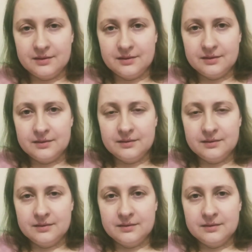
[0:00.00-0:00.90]

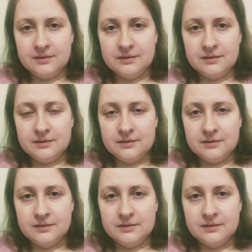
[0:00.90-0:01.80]

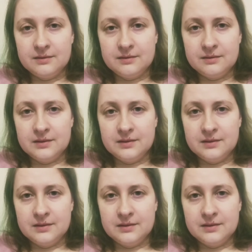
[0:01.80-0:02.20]
Nobody speaks.